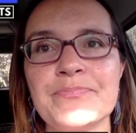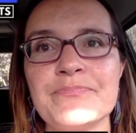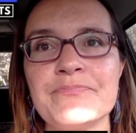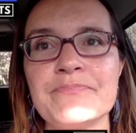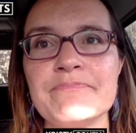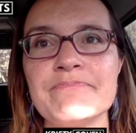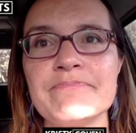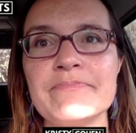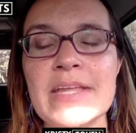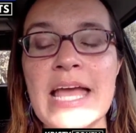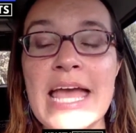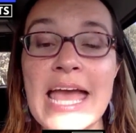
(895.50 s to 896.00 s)

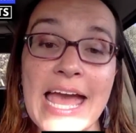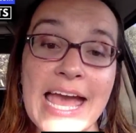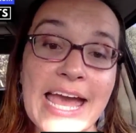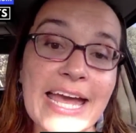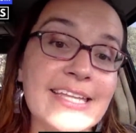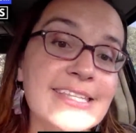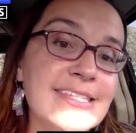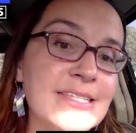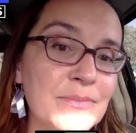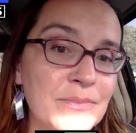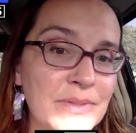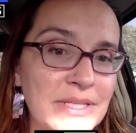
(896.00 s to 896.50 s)
something that's
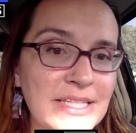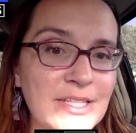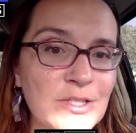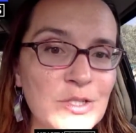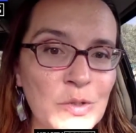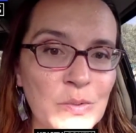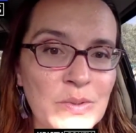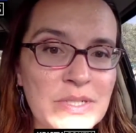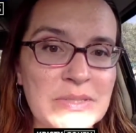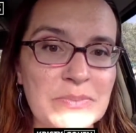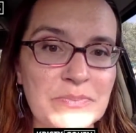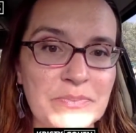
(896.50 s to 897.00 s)
always bugged
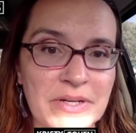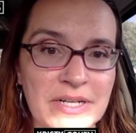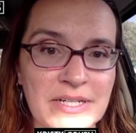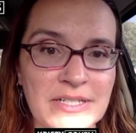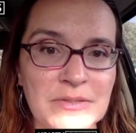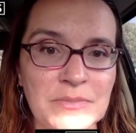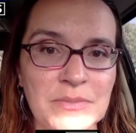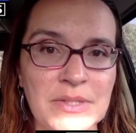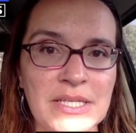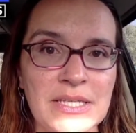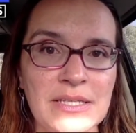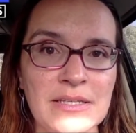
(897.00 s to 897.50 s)
me
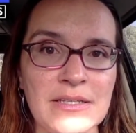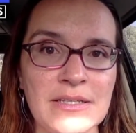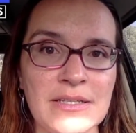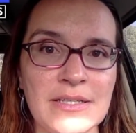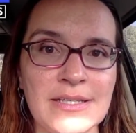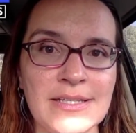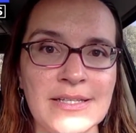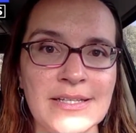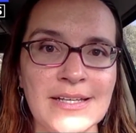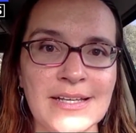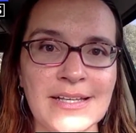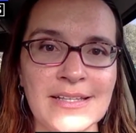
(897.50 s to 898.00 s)
a little
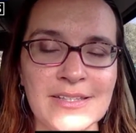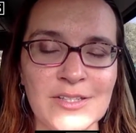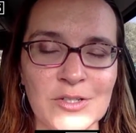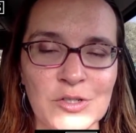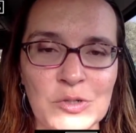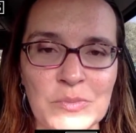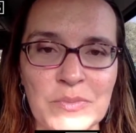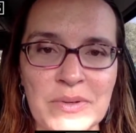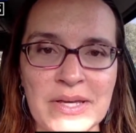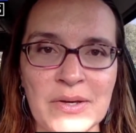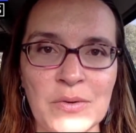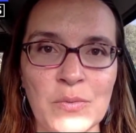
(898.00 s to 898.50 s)
bit
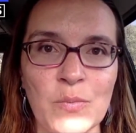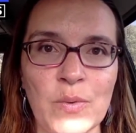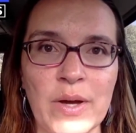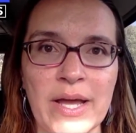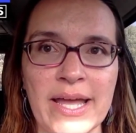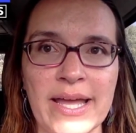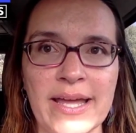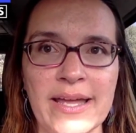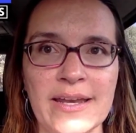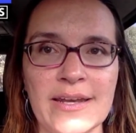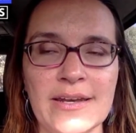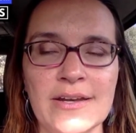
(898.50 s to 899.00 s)
when
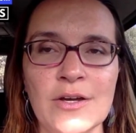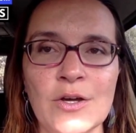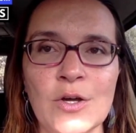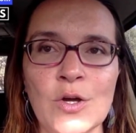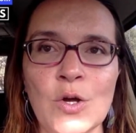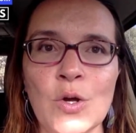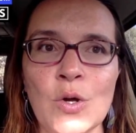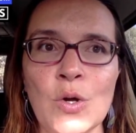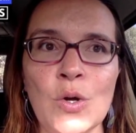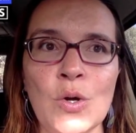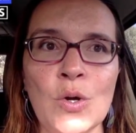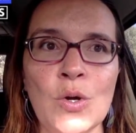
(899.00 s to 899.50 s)

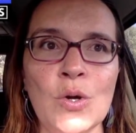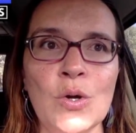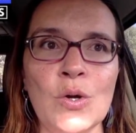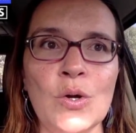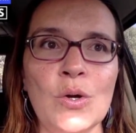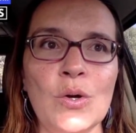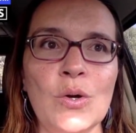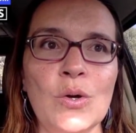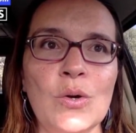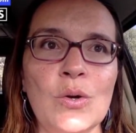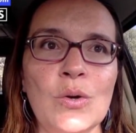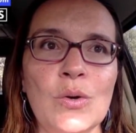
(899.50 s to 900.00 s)

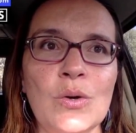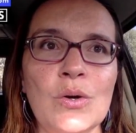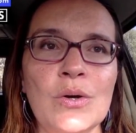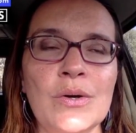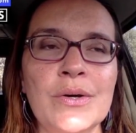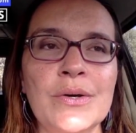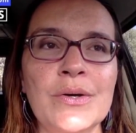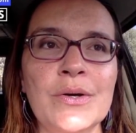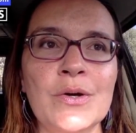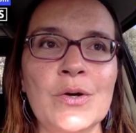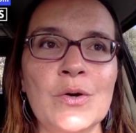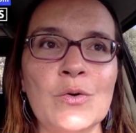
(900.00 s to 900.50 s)

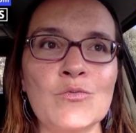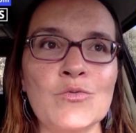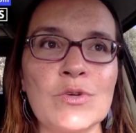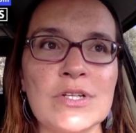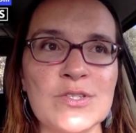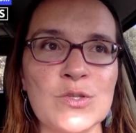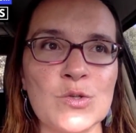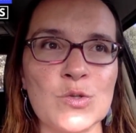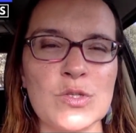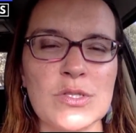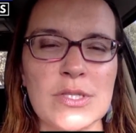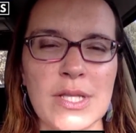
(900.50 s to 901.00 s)
Russell's like
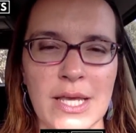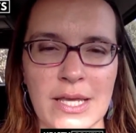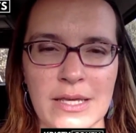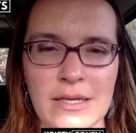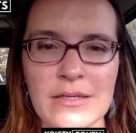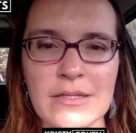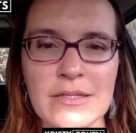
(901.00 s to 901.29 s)
slogan